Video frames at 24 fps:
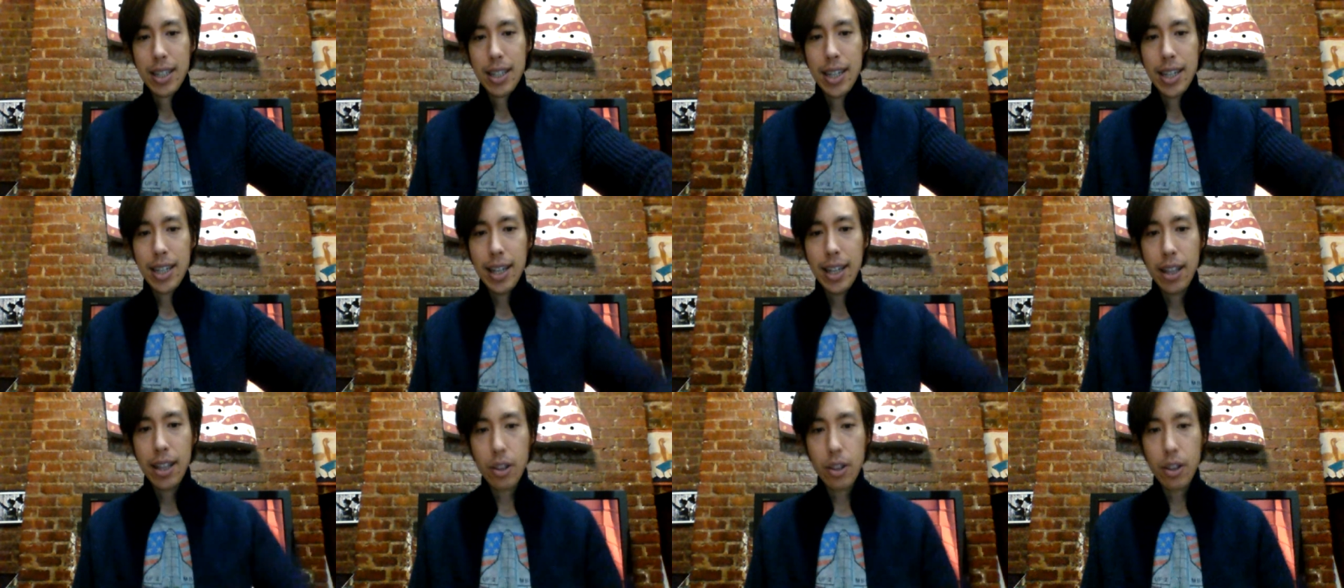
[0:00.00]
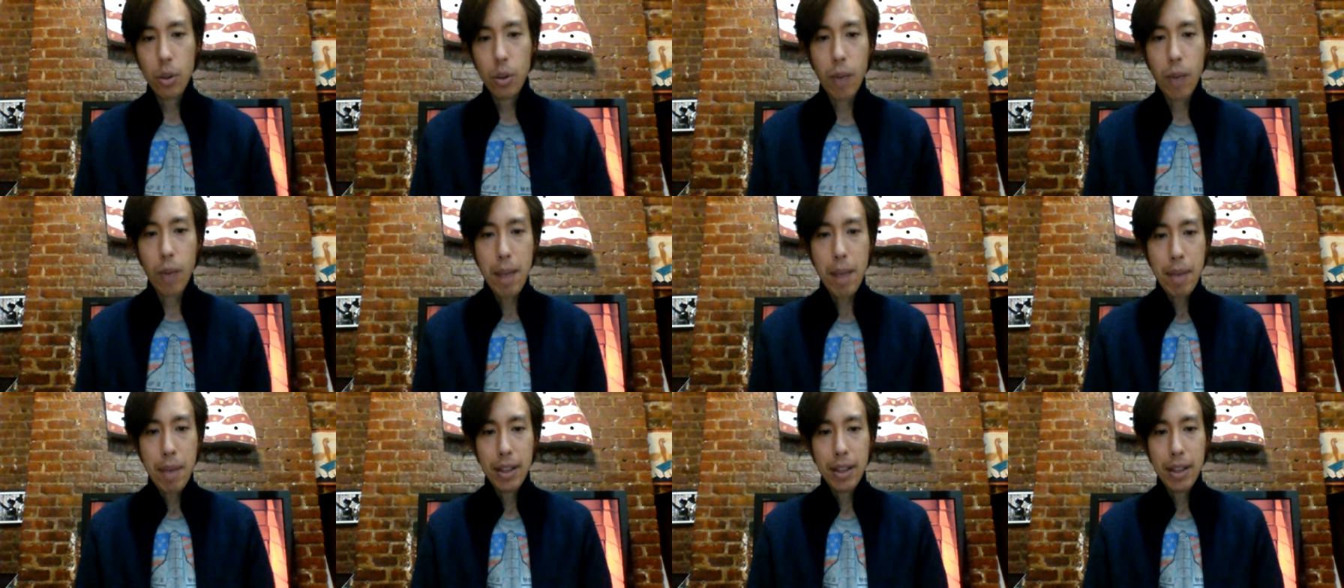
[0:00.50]
Didn't Hitler
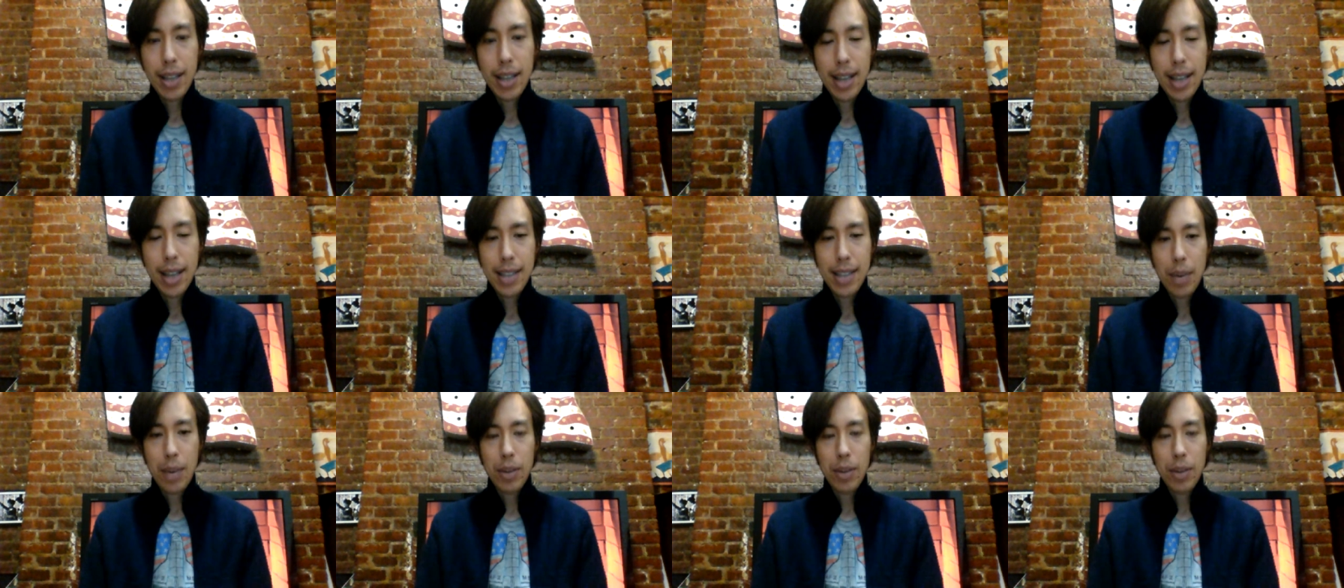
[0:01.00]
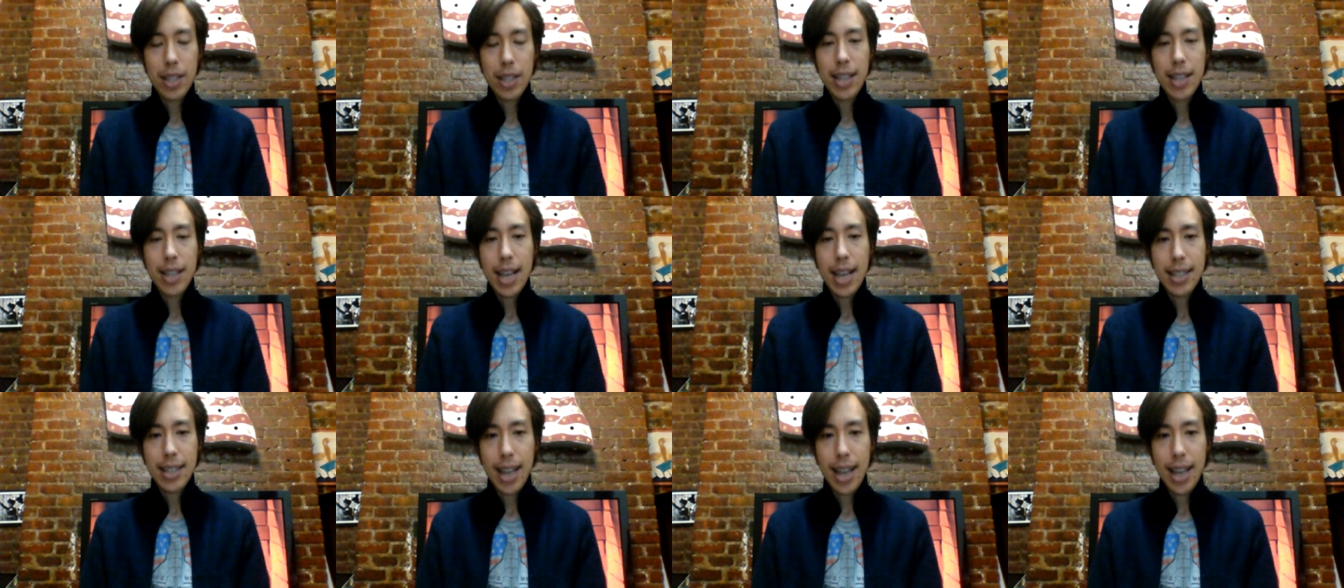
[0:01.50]
wipe out the SA with
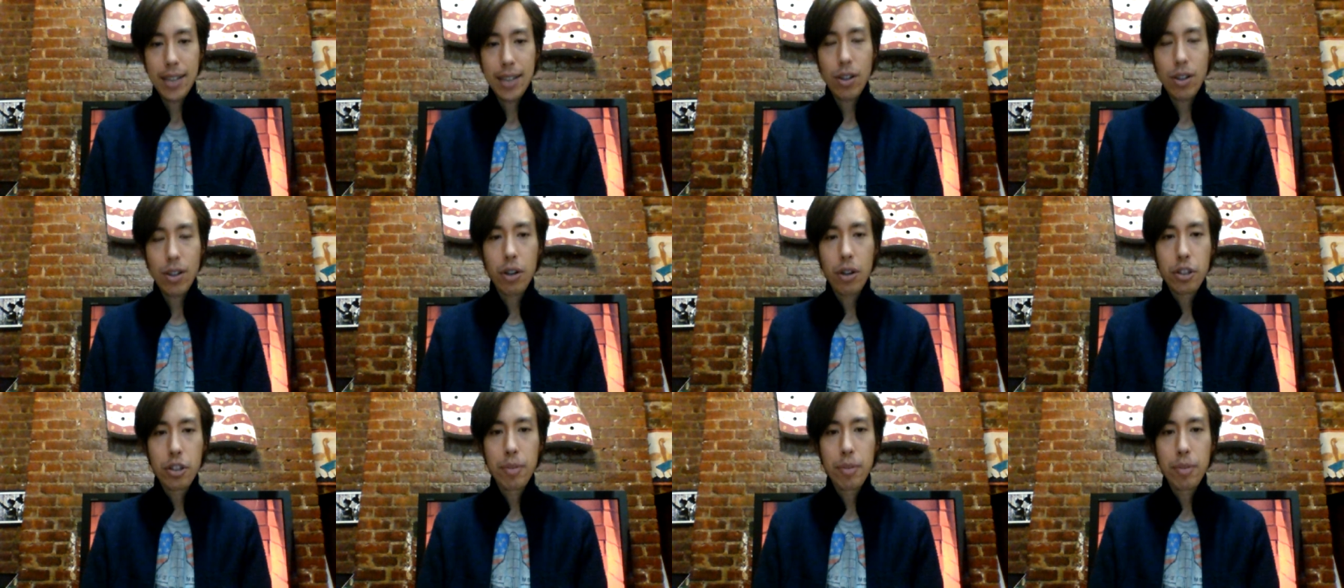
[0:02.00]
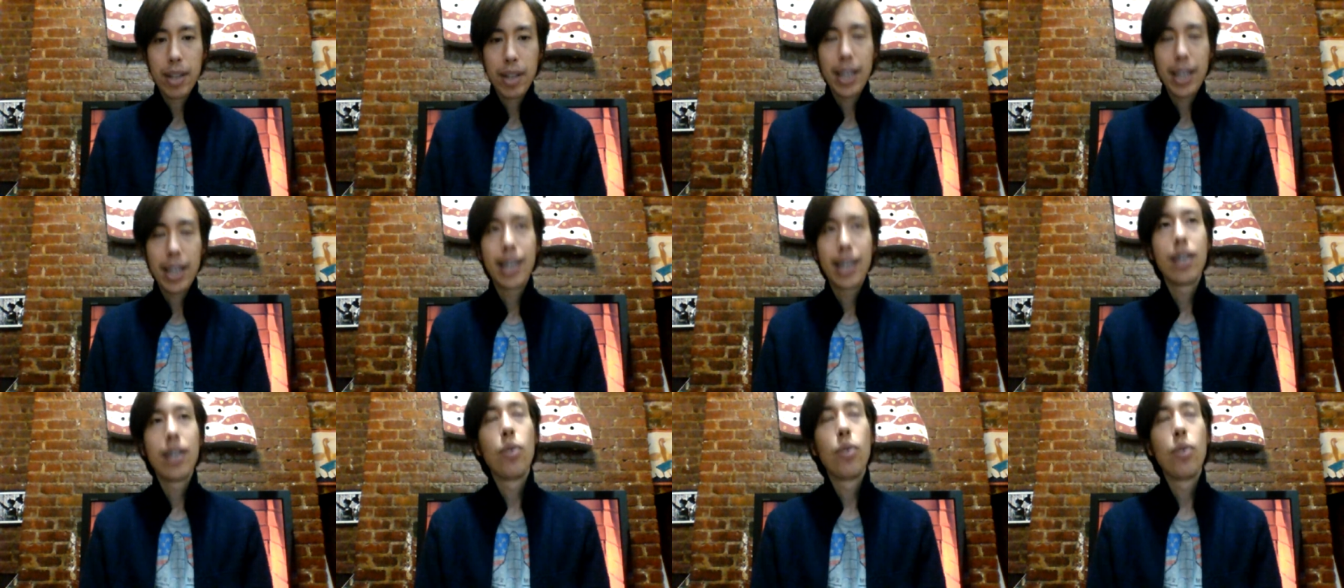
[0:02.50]
his SS?
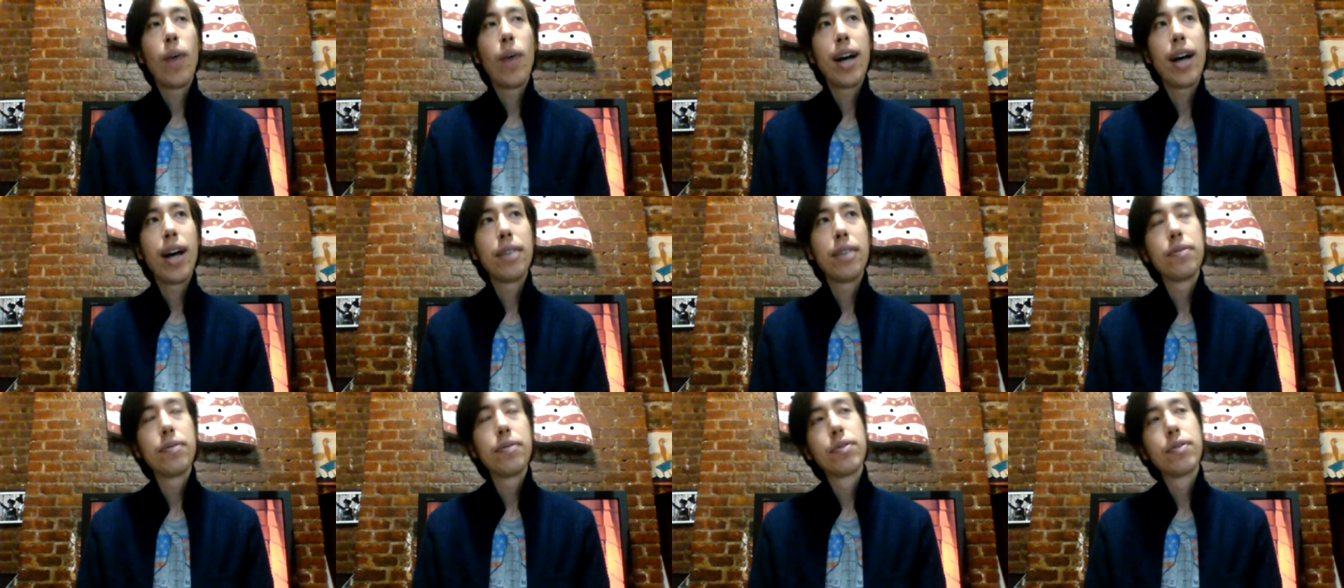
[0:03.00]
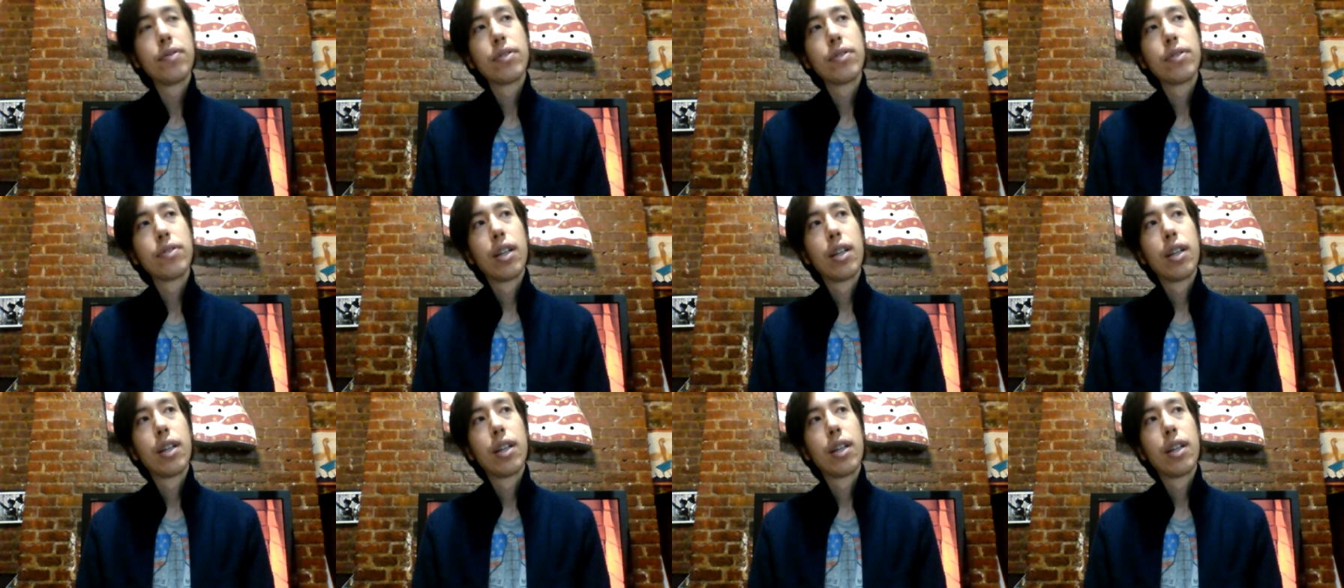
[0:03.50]
Ultimately, well,